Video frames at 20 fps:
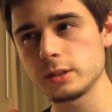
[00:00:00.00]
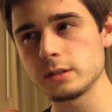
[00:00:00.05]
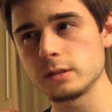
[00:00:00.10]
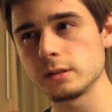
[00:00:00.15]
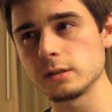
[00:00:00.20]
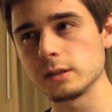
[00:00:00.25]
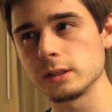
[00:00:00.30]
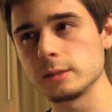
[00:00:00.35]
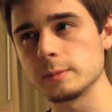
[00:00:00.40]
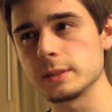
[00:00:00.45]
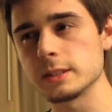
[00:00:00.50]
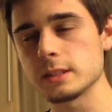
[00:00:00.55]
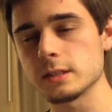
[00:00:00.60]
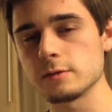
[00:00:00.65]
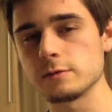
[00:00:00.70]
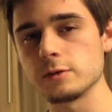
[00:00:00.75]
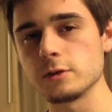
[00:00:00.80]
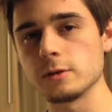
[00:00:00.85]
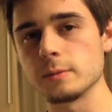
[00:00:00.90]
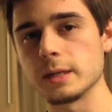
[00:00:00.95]
the limits
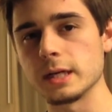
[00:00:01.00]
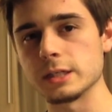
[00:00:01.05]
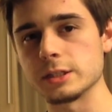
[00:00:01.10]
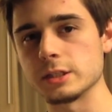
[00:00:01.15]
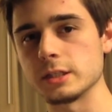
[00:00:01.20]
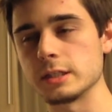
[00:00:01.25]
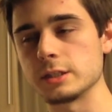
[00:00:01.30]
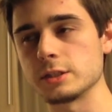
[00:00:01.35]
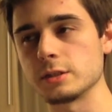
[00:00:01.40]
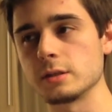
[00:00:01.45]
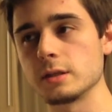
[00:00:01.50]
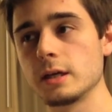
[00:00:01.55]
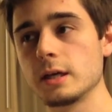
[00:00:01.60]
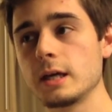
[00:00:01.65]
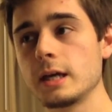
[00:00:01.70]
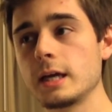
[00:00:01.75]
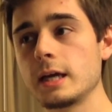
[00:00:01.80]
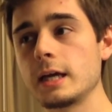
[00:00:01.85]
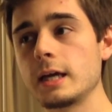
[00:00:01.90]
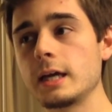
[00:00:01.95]
of your imagination.
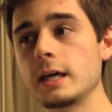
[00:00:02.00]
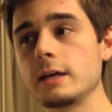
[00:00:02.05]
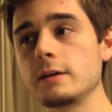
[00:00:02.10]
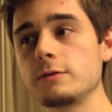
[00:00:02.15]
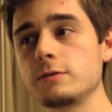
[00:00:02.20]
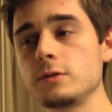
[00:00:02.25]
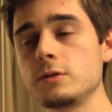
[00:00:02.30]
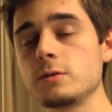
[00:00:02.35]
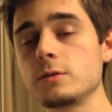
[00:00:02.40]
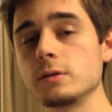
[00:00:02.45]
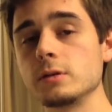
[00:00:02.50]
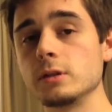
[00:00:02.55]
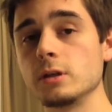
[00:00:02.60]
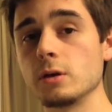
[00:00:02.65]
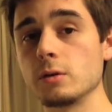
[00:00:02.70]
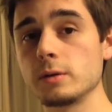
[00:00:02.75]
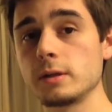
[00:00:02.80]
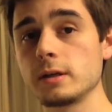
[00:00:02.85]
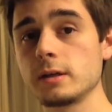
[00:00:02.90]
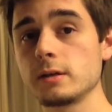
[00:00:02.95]
If you can
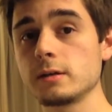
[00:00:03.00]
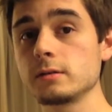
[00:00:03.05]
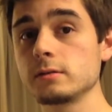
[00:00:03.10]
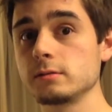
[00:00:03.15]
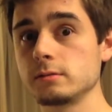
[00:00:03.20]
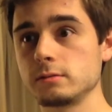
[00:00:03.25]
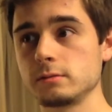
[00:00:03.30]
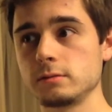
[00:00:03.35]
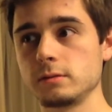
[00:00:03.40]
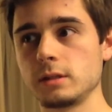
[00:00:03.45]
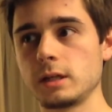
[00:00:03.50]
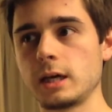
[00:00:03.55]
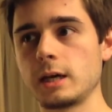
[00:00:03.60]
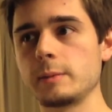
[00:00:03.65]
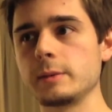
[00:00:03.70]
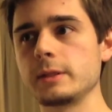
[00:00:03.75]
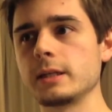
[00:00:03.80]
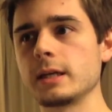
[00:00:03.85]
go there, I mean,